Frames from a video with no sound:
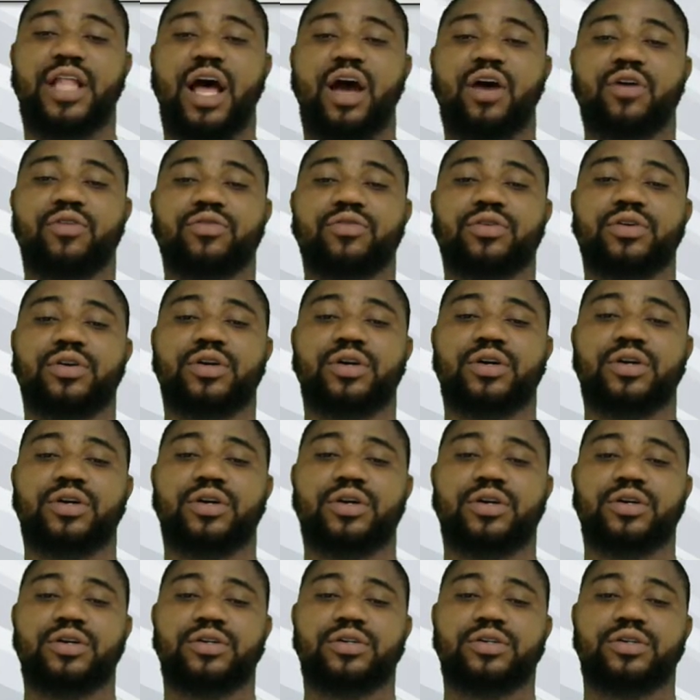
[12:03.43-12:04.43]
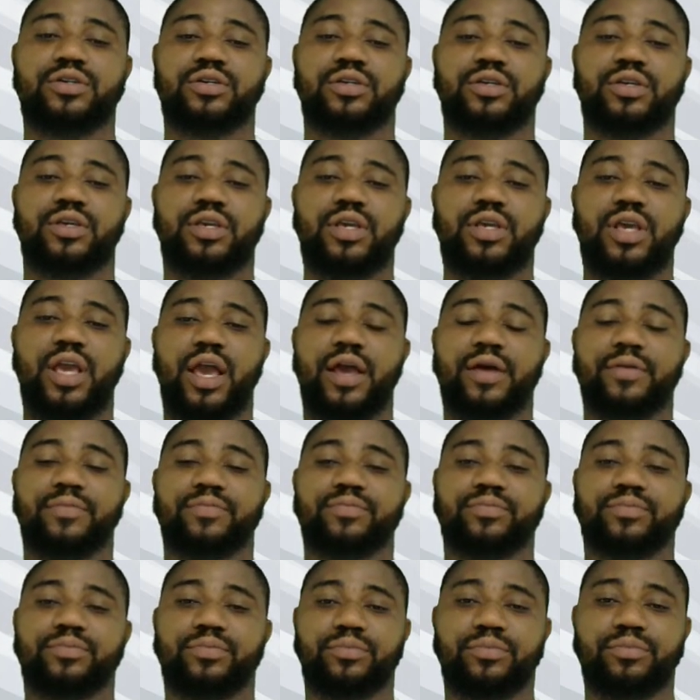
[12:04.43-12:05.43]
Now,
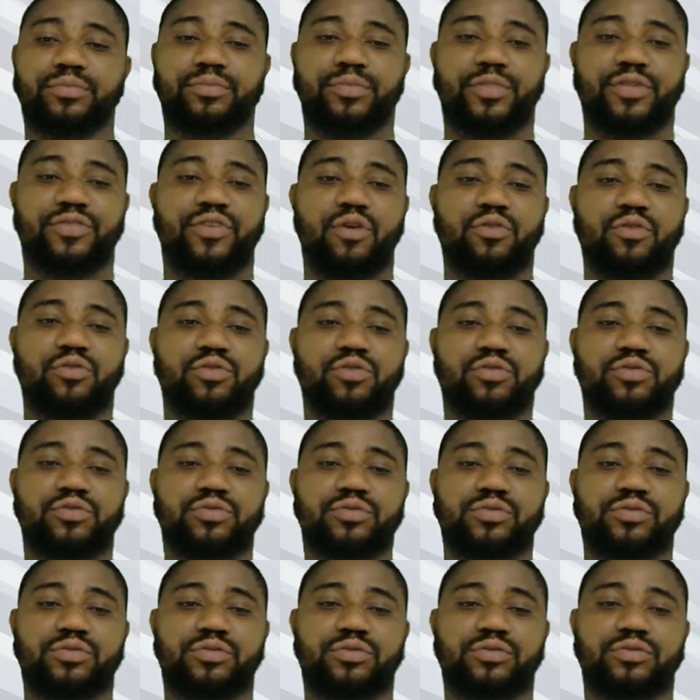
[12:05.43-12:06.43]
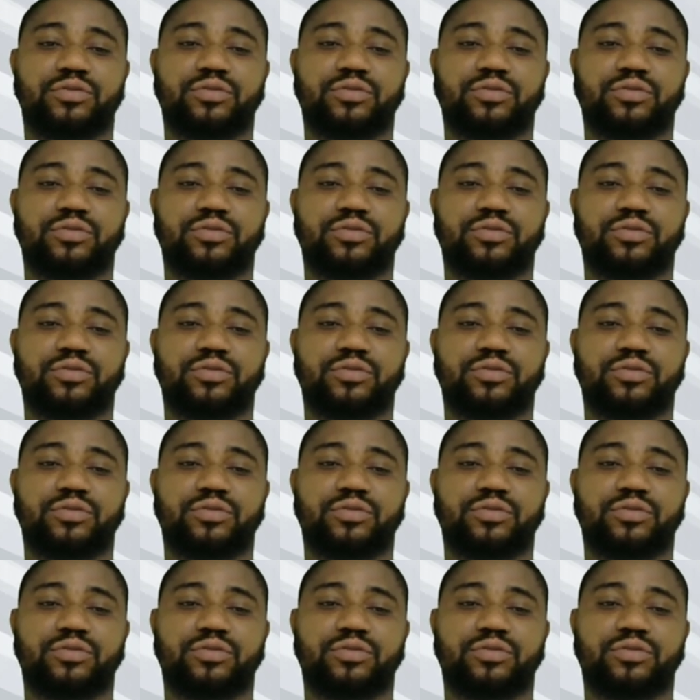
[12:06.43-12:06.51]
here, before we